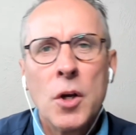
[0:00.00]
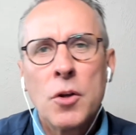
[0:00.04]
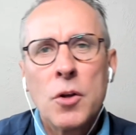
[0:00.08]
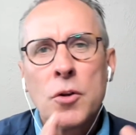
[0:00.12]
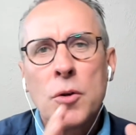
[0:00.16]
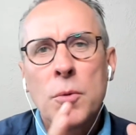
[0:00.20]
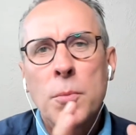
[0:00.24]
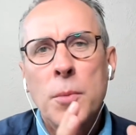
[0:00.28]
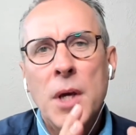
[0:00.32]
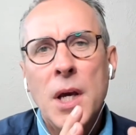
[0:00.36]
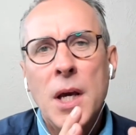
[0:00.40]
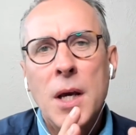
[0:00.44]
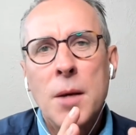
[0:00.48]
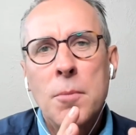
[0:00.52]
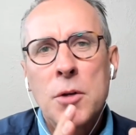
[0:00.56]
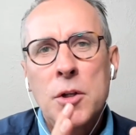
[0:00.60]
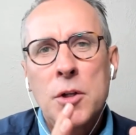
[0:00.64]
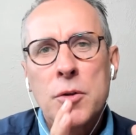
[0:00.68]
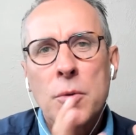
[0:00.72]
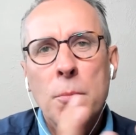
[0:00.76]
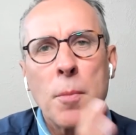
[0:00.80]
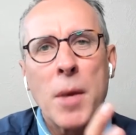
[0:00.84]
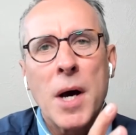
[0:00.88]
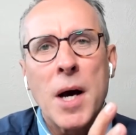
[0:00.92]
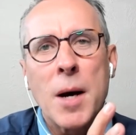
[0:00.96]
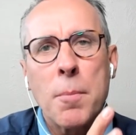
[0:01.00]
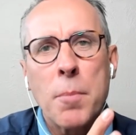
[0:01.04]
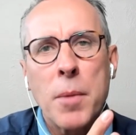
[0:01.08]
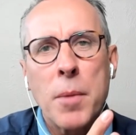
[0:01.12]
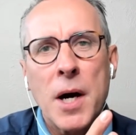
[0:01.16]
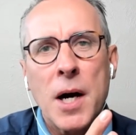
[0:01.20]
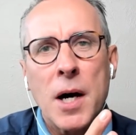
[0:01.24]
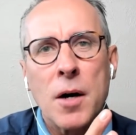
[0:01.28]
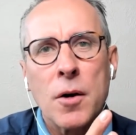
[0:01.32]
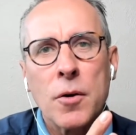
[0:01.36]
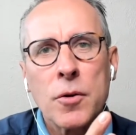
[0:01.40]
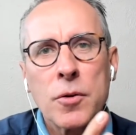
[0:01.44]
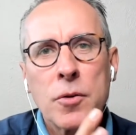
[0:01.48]
to be able to map
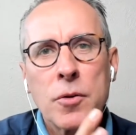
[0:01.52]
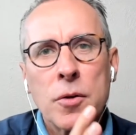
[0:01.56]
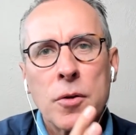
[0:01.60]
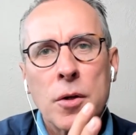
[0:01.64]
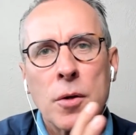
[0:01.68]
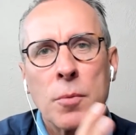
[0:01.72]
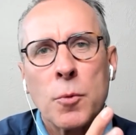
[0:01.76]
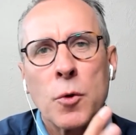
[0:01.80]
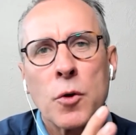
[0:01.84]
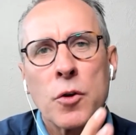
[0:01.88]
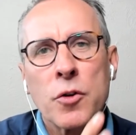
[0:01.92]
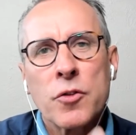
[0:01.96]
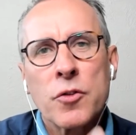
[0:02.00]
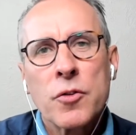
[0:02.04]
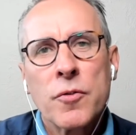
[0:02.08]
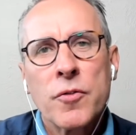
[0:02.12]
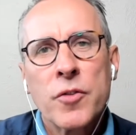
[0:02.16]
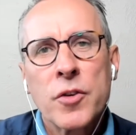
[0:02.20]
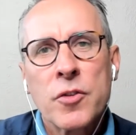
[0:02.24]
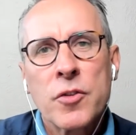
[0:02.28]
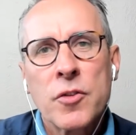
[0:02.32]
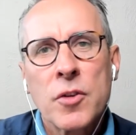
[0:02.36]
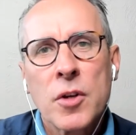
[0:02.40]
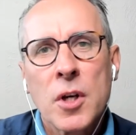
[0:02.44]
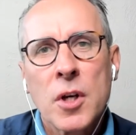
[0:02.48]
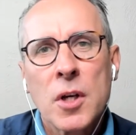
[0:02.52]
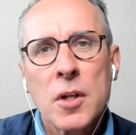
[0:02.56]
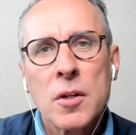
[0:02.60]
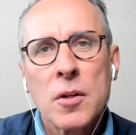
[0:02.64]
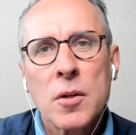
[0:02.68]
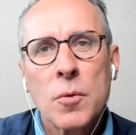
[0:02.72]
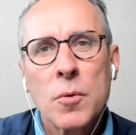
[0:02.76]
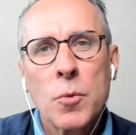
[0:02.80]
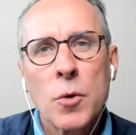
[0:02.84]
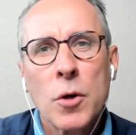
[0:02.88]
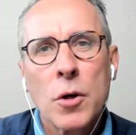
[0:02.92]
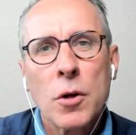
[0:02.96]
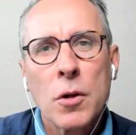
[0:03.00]
out a more
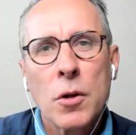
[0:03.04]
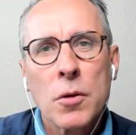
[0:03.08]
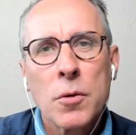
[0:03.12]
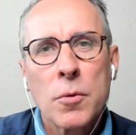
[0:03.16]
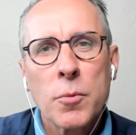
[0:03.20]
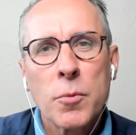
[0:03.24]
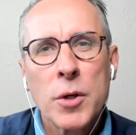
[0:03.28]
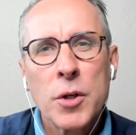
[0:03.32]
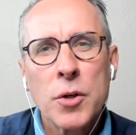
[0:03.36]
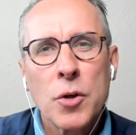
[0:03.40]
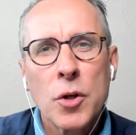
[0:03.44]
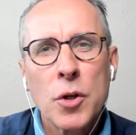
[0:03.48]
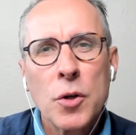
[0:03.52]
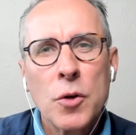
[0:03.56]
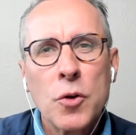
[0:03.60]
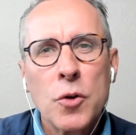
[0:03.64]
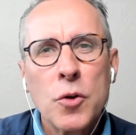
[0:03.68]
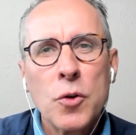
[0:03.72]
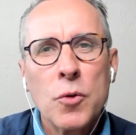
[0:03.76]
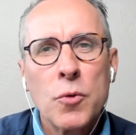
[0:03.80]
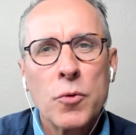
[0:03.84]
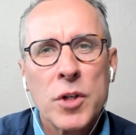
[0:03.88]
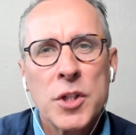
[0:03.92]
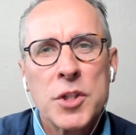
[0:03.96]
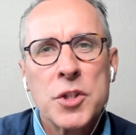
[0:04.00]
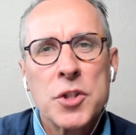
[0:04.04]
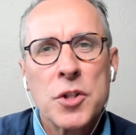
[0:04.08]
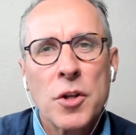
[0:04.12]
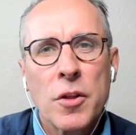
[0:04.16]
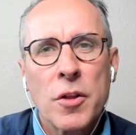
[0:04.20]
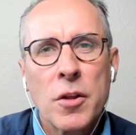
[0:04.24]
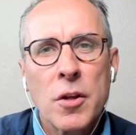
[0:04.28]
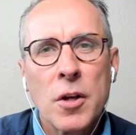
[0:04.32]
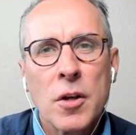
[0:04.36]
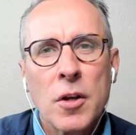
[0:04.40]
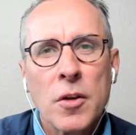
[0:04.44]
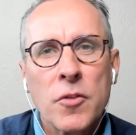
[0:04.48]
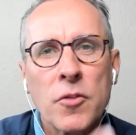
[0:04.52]
sophisticated world where you can do richer
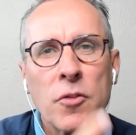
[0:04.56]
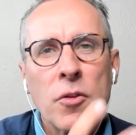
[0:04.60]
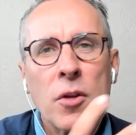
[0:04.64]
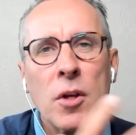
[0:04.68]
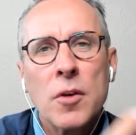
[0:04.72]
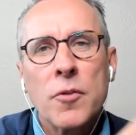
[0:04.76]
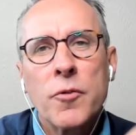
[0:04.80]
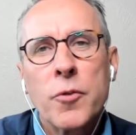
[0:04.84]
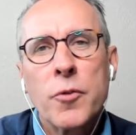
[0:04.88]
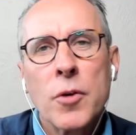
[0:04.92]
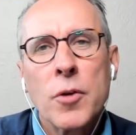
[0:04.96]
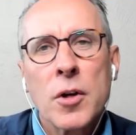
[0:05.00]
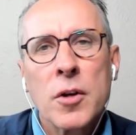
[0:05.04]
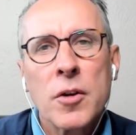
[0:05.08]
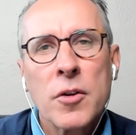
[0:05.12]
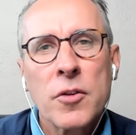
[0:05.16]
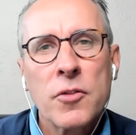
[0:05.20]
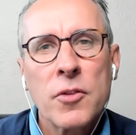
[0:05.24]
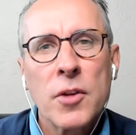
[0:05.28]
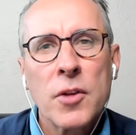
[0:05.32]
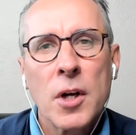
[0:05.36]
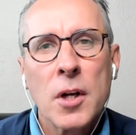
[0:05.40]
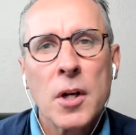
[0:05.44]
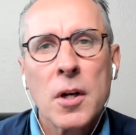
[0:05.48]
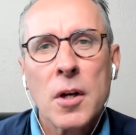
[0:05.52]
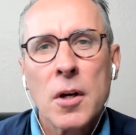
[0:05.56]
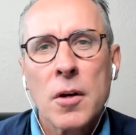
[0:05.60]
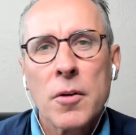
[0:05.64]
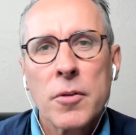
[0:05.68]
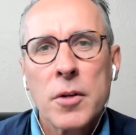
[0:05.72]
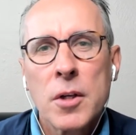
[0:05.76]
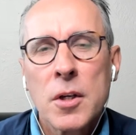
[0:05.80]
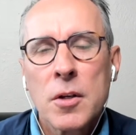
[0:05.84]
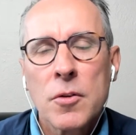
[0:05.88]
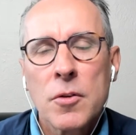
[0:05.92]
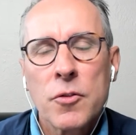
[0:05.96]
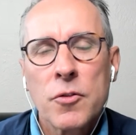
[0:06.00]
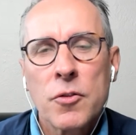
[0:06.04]
things if you understand how
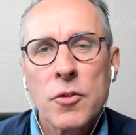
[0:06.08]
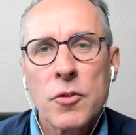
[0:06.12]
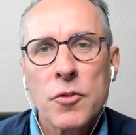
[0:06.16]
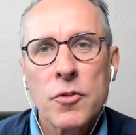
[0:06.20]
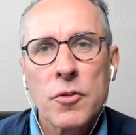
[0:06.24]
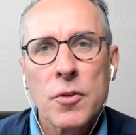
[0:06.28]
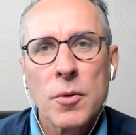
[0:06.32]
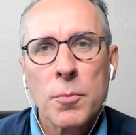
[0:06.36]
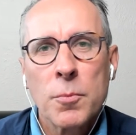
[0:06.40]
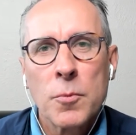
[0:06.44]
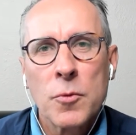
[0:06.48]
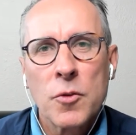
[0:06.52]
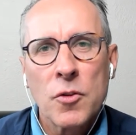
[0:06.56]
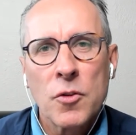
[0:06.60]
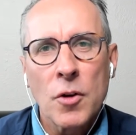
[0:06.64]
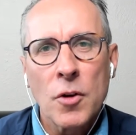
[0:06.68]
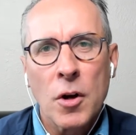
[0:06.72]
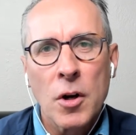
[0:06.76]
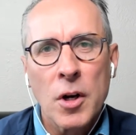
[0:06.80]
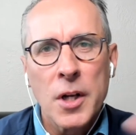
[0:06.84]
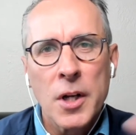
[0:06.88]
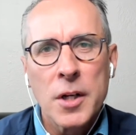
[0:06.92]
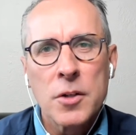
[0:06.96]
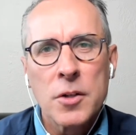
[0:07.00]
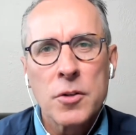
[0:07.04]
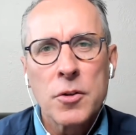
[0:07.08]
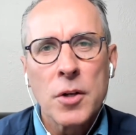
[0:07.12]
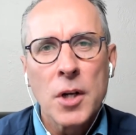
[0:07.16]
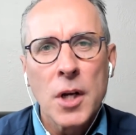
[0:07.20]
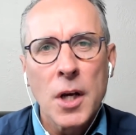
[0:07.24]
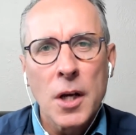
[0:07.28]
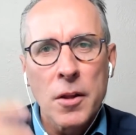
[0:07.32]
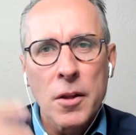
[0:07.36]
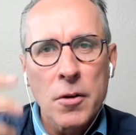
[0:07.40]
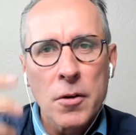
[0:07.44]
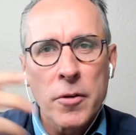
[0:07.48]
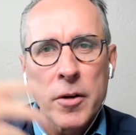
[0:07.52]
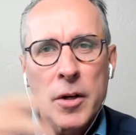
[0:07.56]
the ecosystems are linked
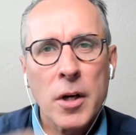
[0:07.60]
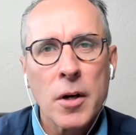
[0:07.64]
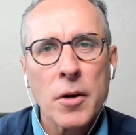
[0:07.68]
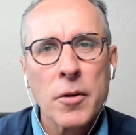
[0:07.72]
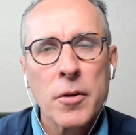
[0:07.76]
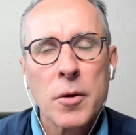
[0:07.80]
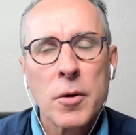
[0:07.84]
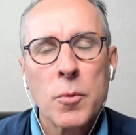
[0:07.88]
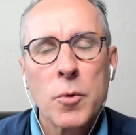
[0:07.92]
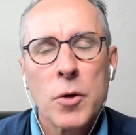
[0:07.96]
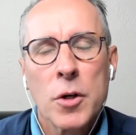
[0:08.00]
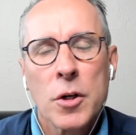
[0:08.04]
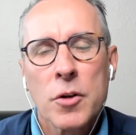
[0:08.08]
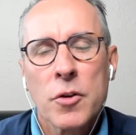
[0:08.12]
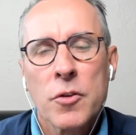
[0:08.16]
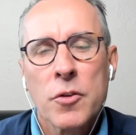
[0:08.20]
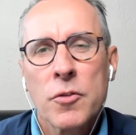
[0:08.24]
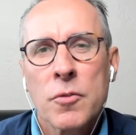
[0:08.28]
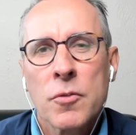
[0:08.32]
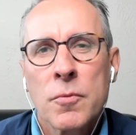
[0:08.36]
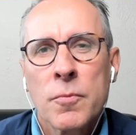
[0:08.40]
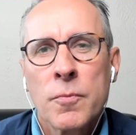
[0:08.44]
together and how they work.